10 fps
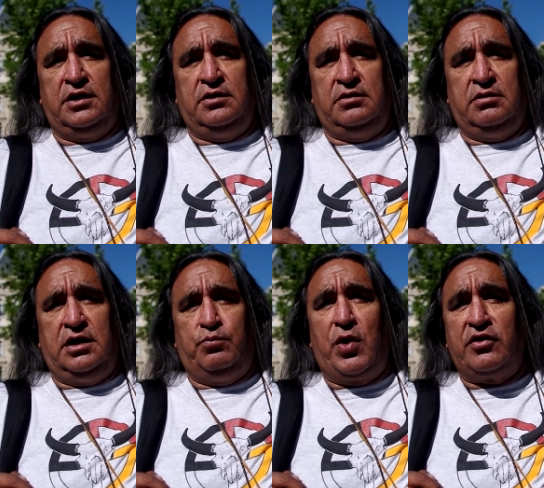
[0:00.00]
in,
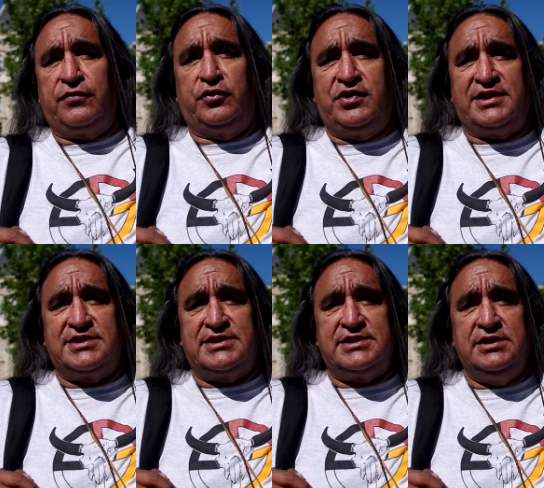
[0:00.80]
in Brownsville,
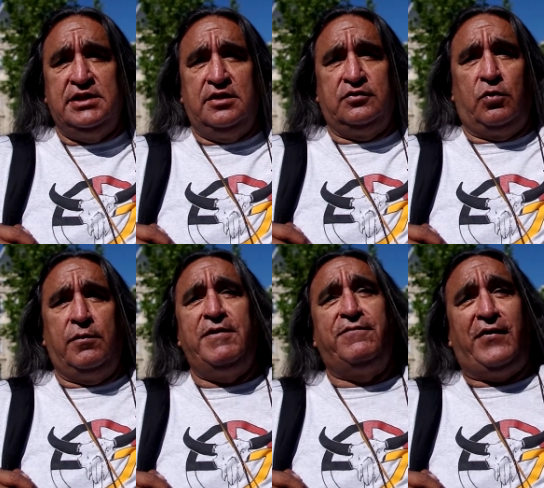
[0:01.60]
Texas. So
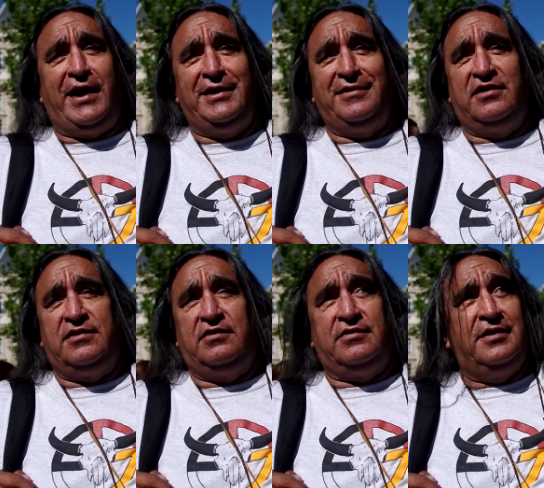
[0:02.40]
we've been fighting
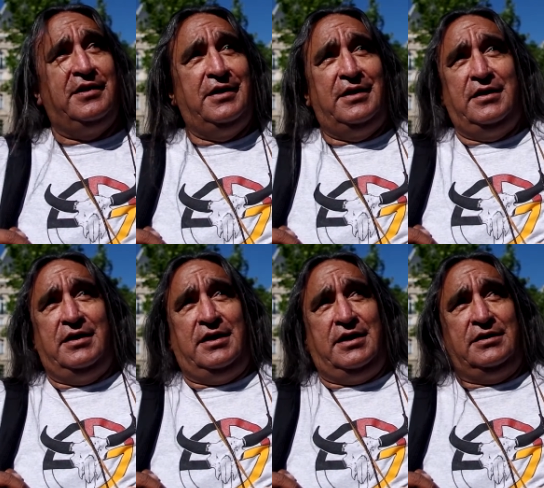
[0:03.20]
this since
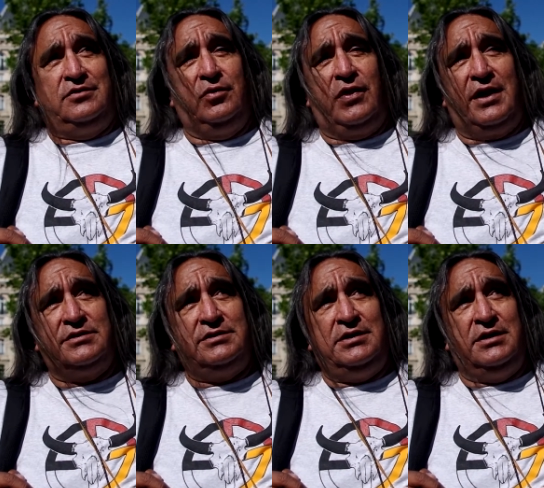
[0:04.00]
uh,
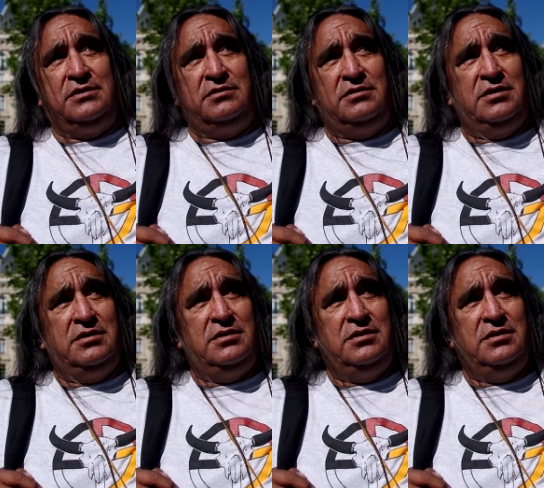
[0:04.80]
2000 and